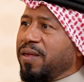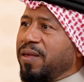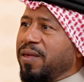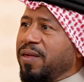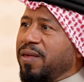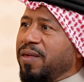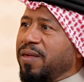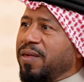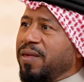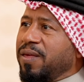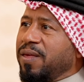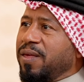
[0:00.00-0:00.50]

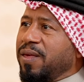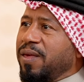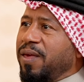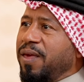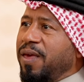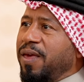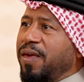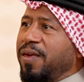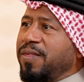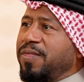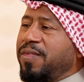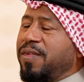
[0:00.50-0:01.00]
Yeah,
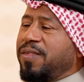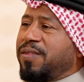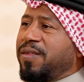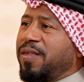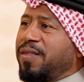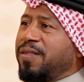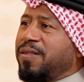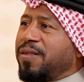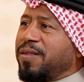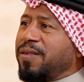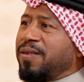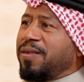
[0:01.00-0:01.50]
like who this has
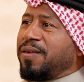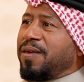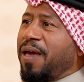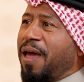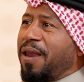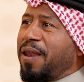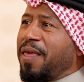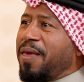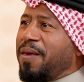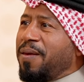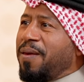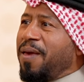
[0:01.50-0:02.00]
a lot of
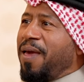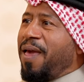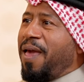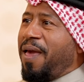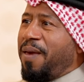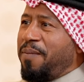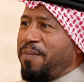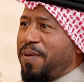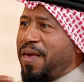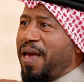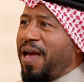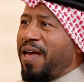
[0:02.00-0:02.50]
experience.
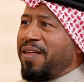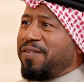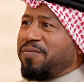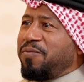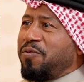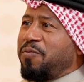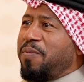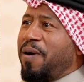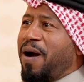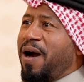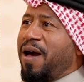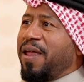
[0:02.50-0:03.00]
Me as
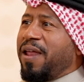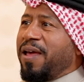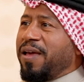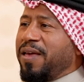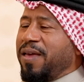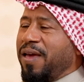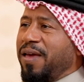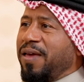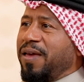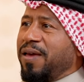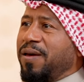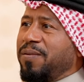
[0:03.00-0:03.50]
Mubarak,
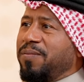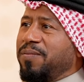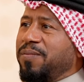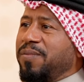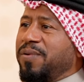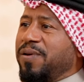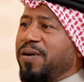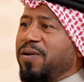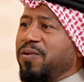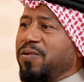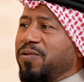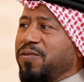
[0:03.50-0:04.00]
I
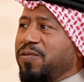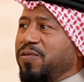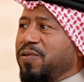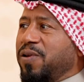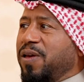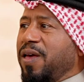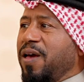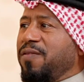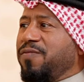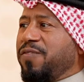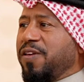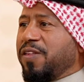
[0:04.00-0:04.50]

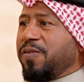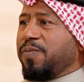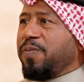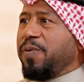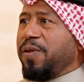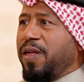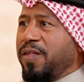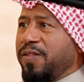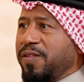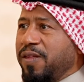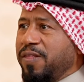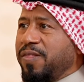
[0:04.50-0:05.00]
have
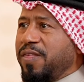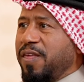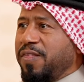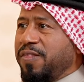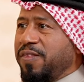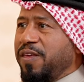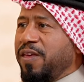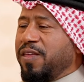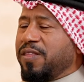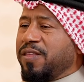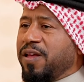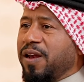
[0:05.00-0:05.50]
experience in the
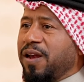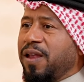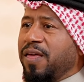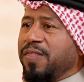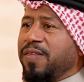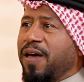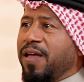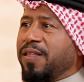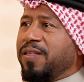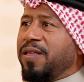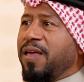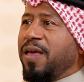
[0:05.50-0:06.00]
theater like
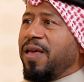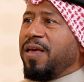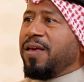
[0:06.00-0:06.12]
that.